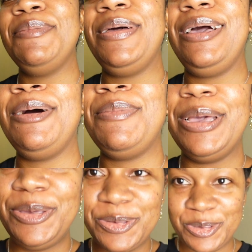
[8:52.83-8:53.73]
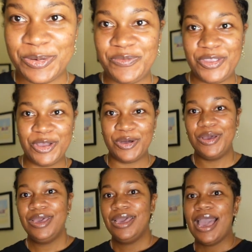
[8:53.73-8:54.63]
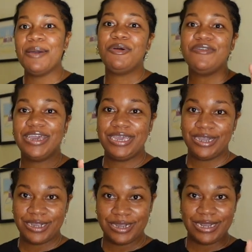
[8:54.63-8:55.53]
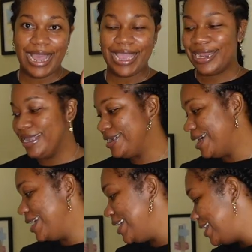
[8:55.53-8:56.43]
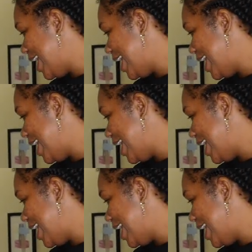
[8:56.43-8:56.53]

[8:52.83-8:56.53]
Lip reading: or my YouTube video. I'm over here like literally